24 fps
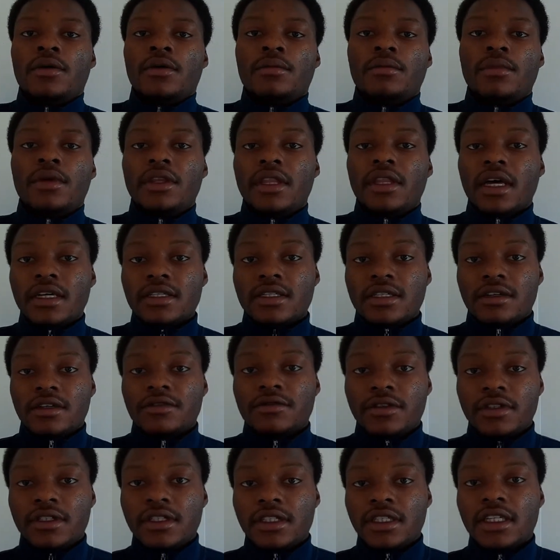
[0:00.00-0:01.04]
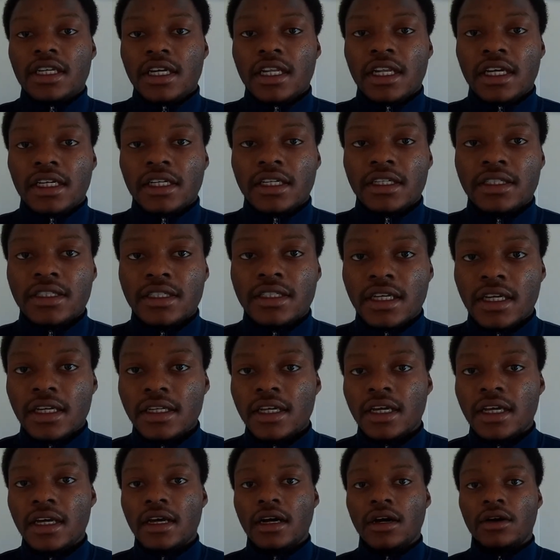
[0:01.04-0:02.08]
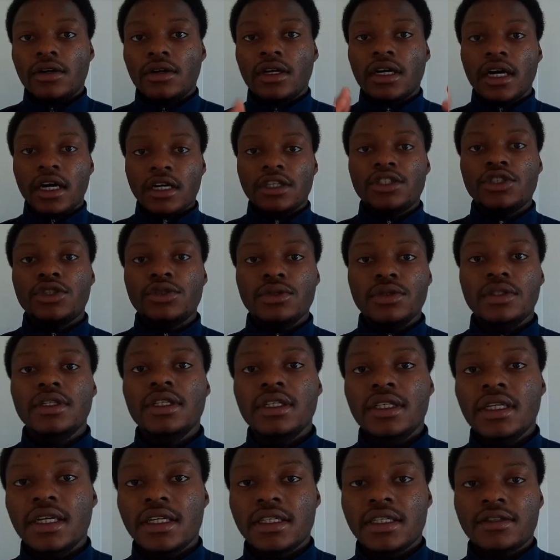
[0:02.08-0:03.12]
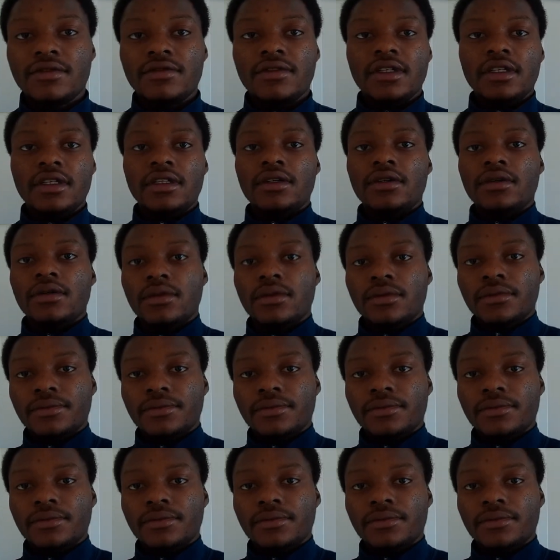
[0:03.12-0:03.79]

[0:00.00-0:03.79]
But that's it for today. Like I said, I'll catch you in the next video.